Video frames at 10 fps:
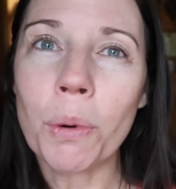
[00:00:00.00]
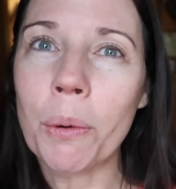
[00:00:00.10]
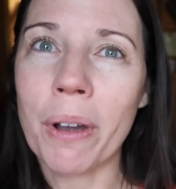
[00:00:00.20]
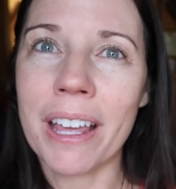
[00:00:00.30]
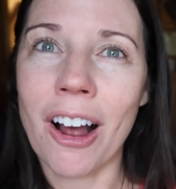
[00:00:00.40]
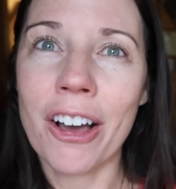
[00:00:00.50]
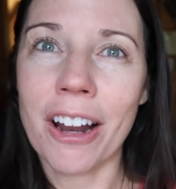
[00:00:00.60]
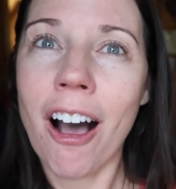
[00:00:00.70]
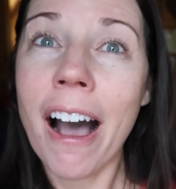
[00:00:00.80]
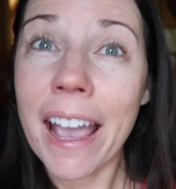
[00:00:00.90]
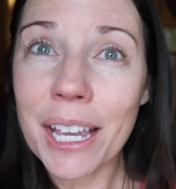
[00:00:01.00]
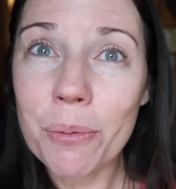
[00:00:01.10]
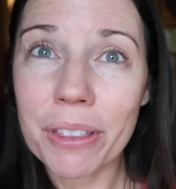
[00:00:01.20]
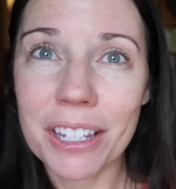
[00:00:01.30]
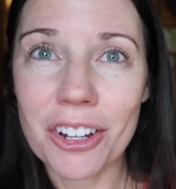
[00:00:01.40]
We went on a hike
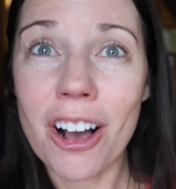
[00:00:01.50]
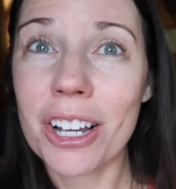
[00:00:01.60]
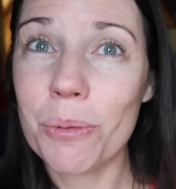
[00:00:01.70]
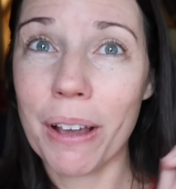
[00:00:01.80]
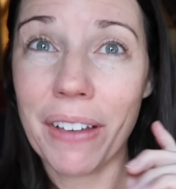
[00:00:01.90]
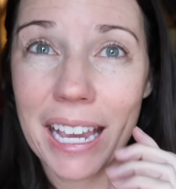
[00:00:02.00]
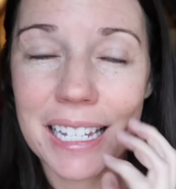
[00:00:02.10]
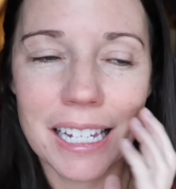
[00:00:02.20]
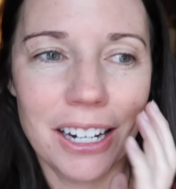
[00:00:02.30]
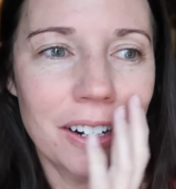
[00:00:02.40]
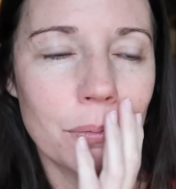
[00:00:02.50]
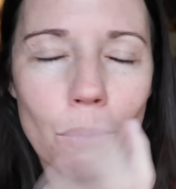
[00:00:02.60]
with the dogs. We have Ace here.